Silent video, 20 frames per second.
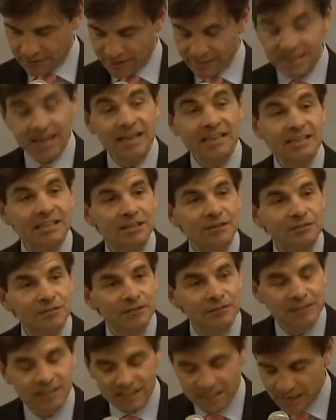In
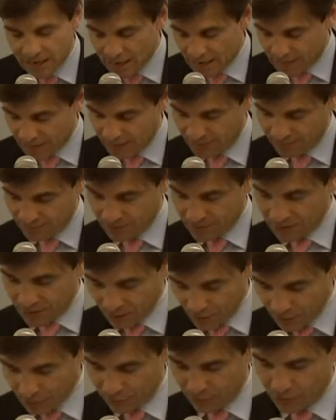1959,
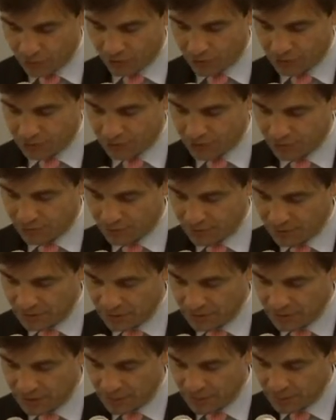another first,
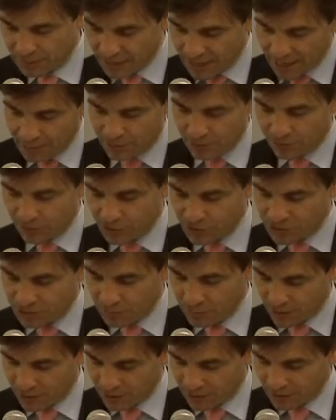he became the first
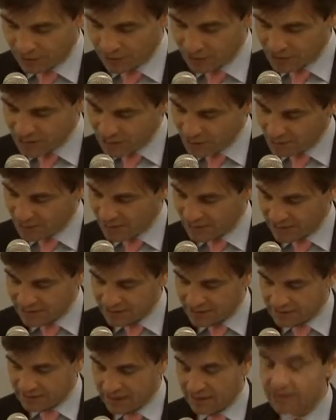American of
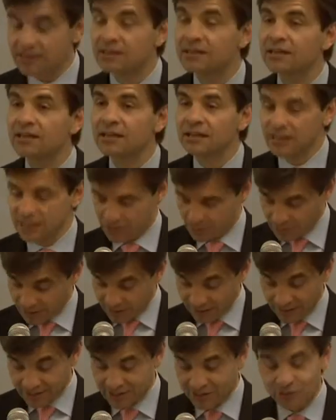Japanese descent to be
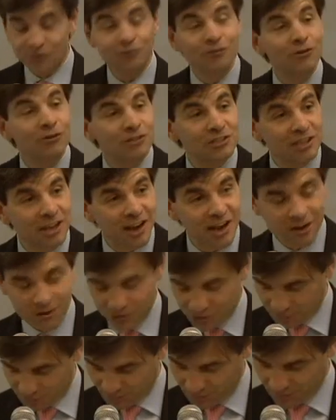elected the first
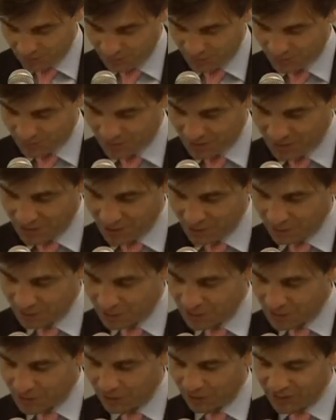congressman
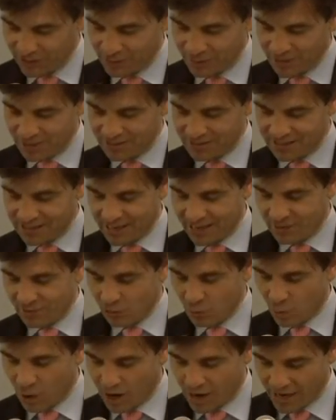from the newly admitted state of
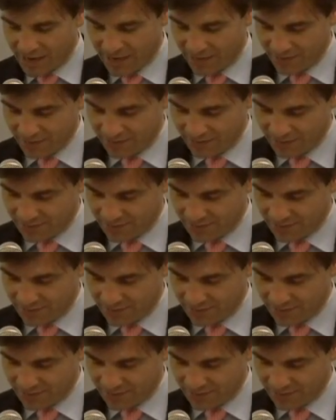Hawaii.